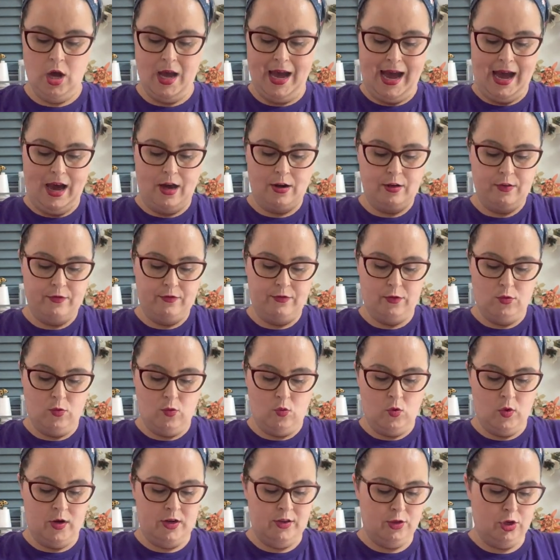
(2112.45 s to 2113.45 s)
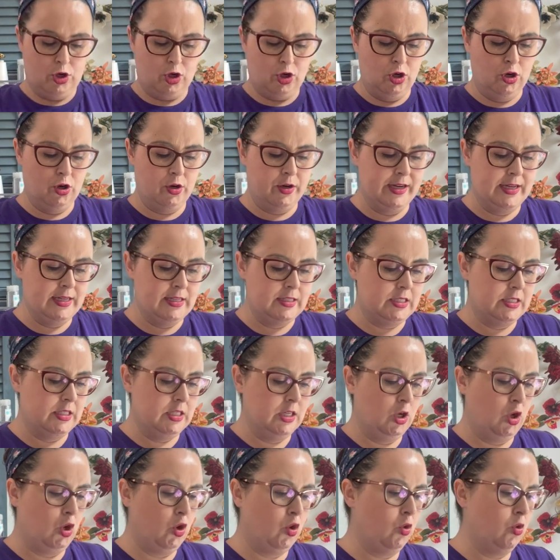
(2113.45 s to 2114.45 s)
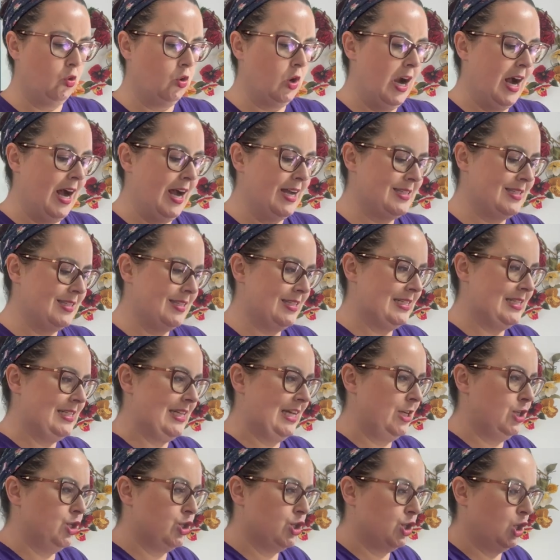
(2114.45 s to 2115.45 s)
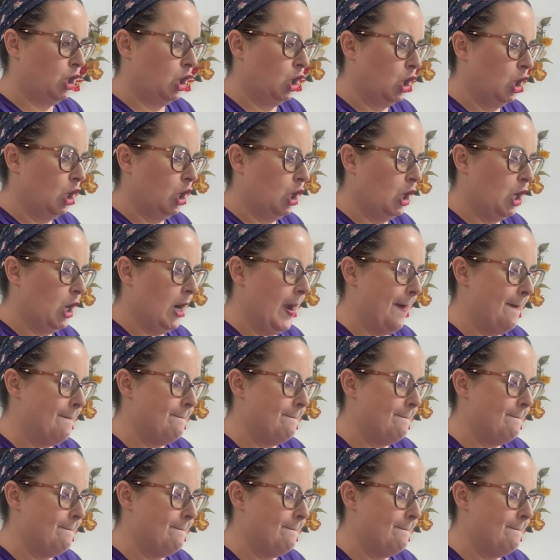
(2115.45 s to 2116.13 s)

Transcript: out of one of the current Cross Stitcher